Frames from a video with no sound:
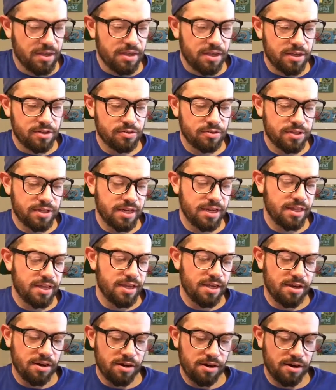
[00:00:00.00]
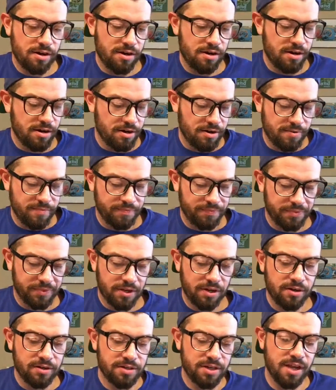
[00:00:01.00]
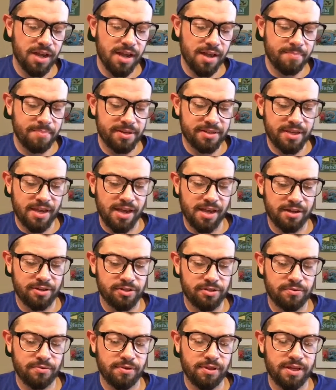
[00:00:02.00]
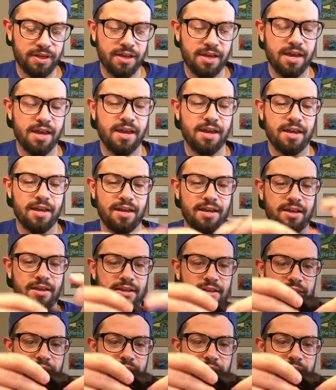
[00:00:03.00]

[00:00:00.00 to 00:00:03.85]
Interestingly, her her top is actually a